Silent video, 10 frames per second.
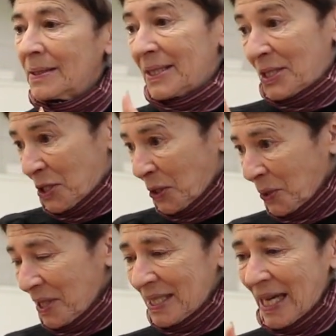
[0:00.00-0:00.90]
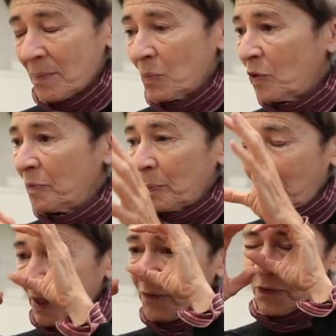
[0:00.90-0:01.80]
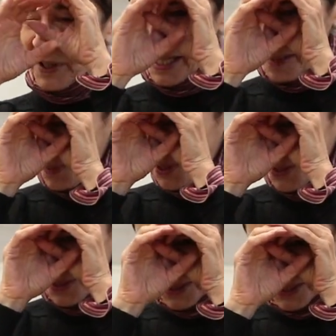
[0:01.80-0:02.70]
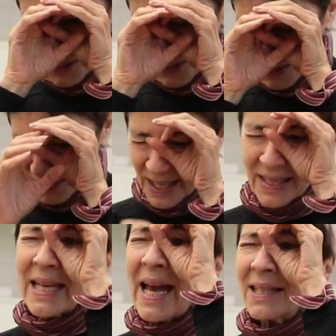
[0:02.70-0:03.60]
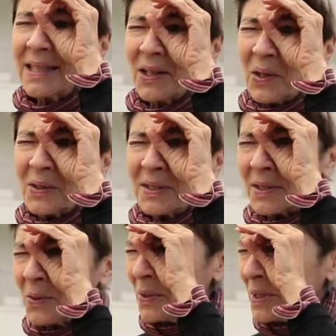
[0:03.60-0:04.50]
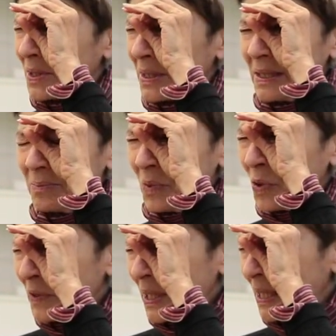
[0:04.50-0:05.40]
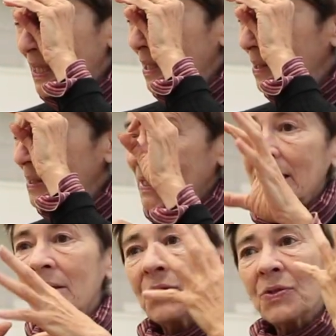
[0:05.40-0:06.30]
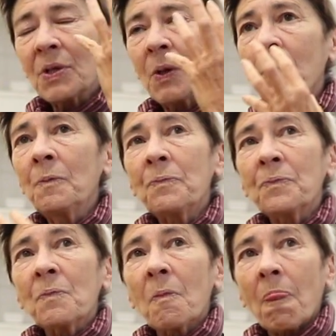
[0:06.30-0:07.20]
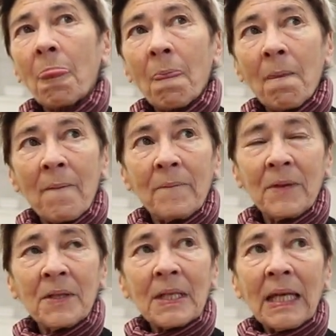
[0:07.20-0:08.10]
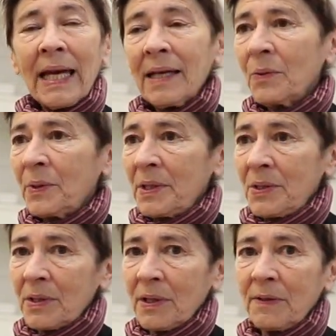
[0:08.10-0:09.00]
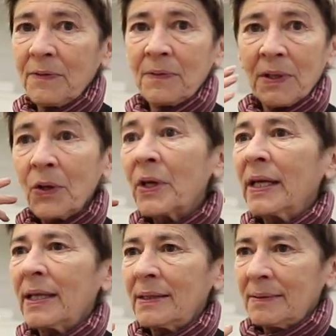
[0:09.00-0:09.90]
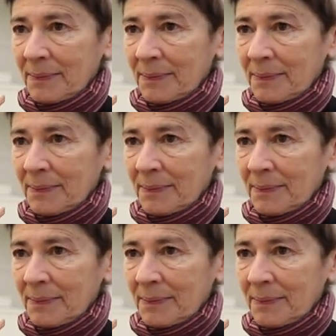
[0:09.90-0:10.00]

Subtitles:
stillness and movement, but the frame is as handheld, so it's moving a little. So this language of looking,